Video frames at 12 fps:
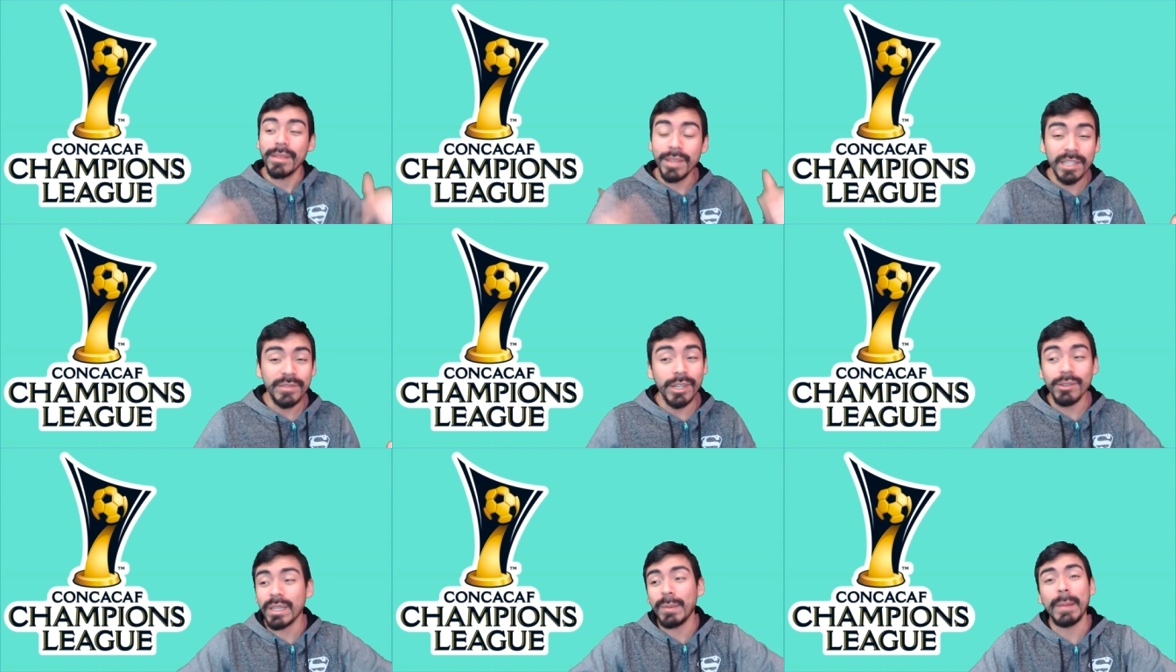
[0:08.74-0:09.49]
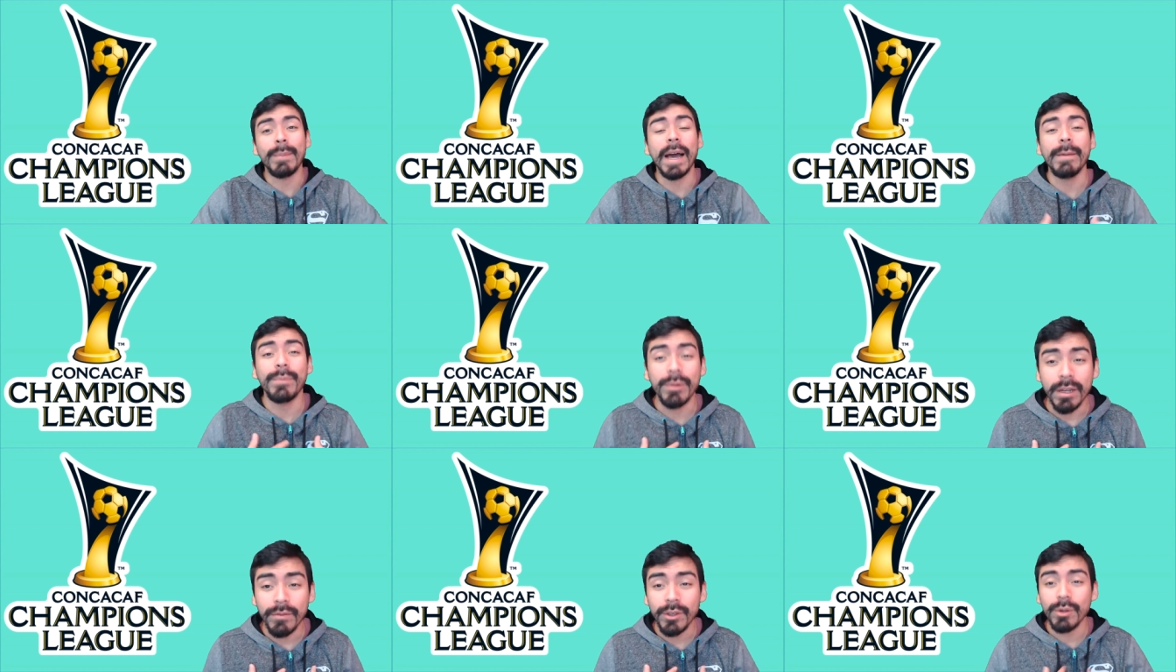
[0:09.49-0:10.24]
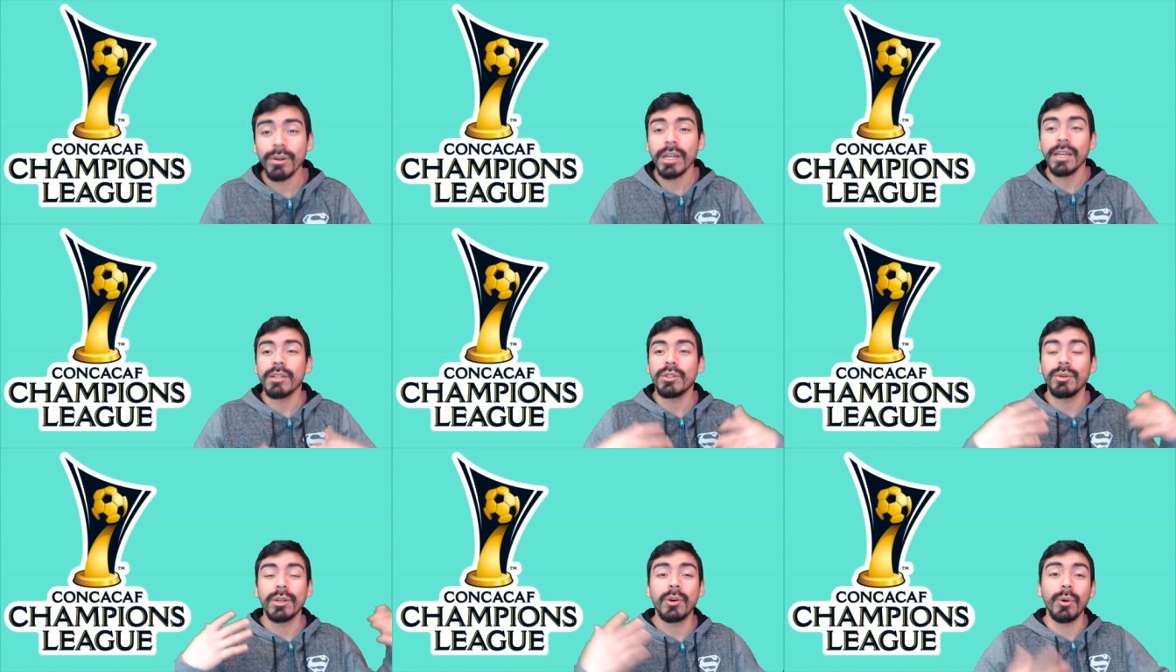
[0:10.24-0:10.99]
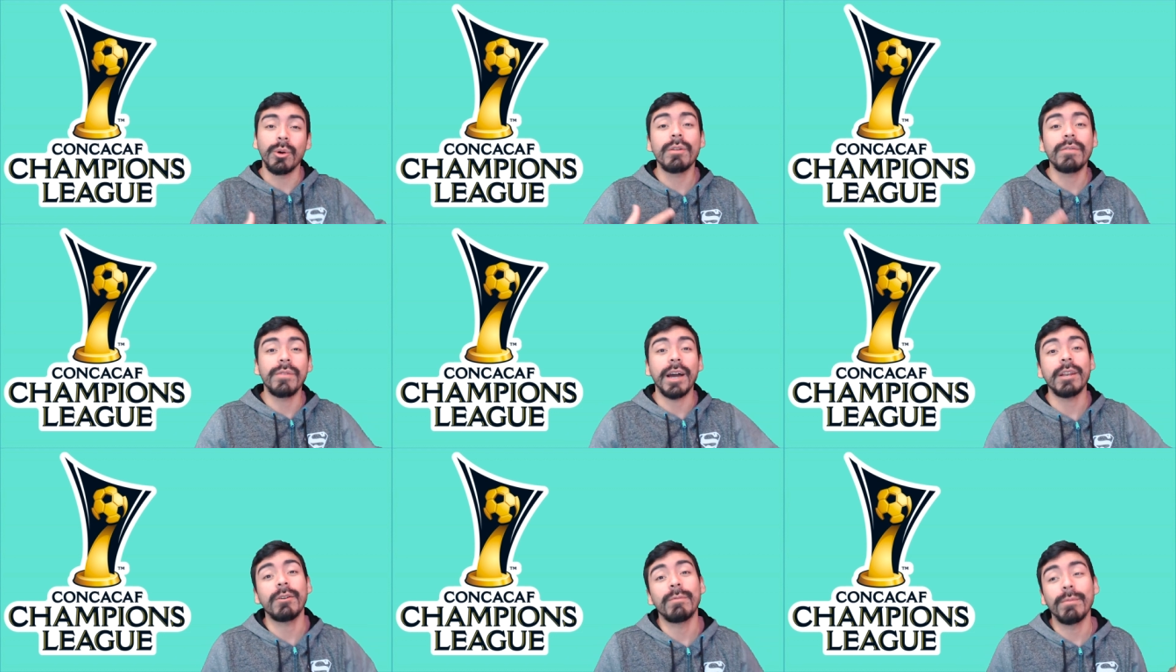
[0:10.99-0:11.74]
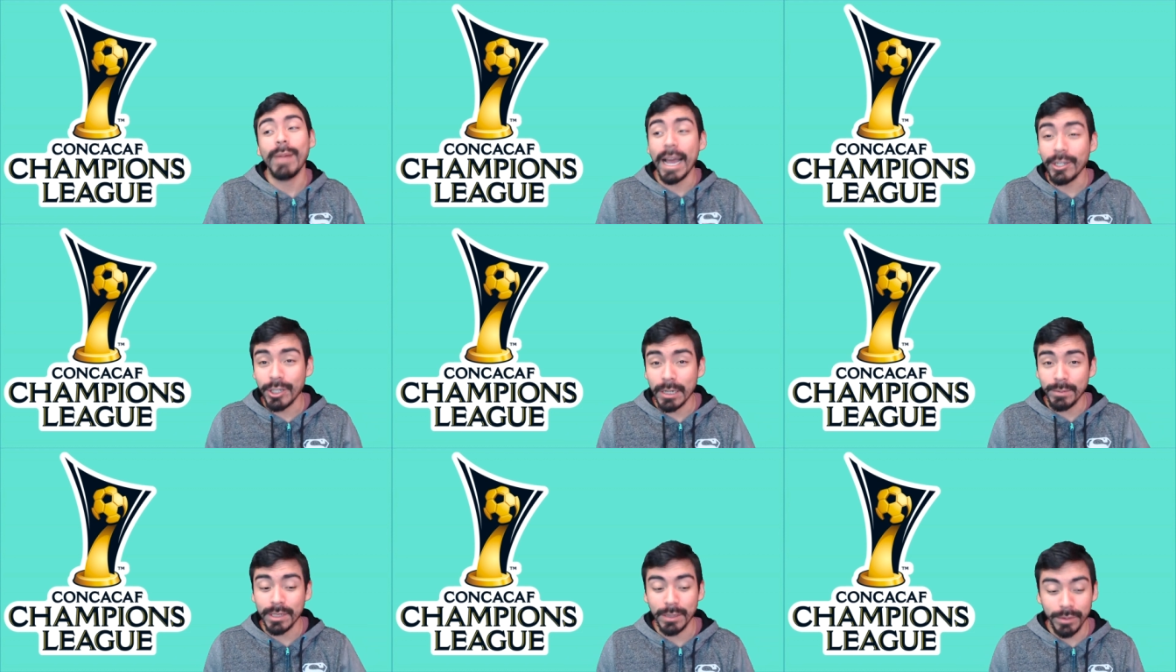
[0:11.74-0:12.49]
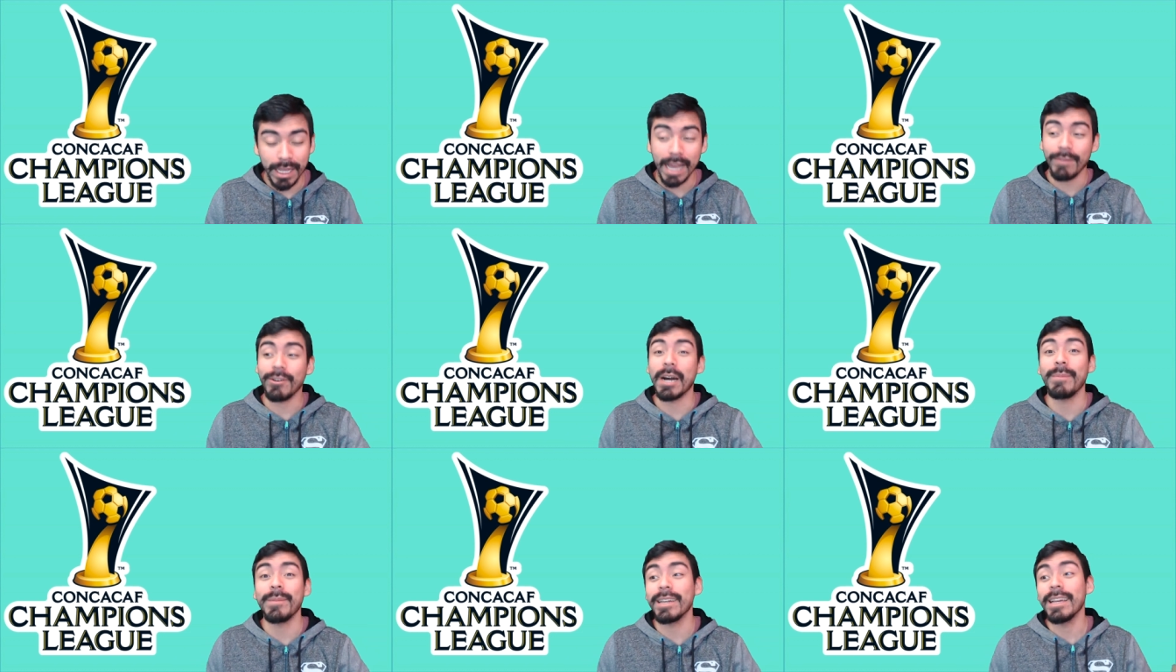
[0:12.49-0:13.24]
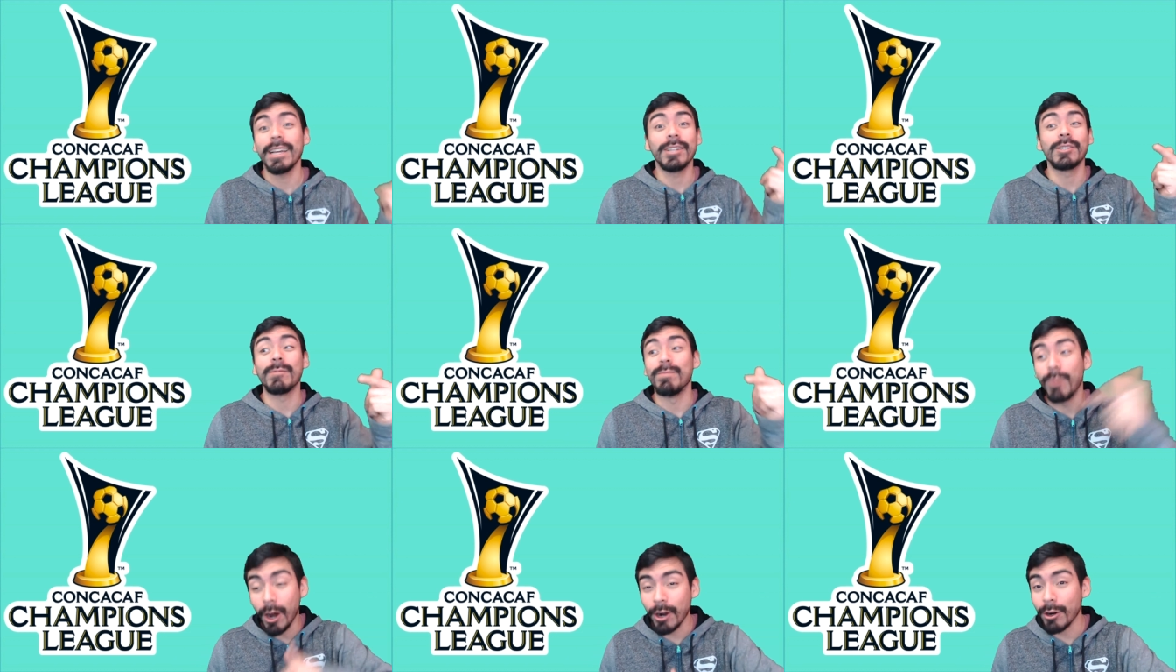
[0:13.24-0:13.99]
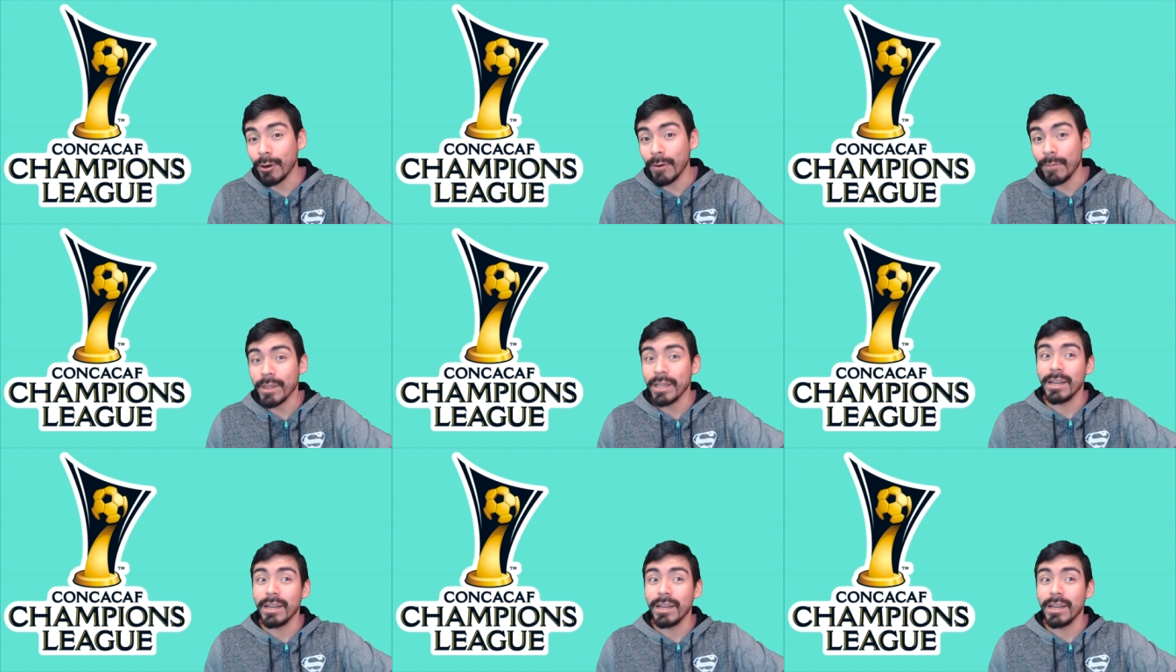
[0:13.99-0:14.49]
This video is going to be my preview to the quarterfinal matchups that we have coming tomorrow.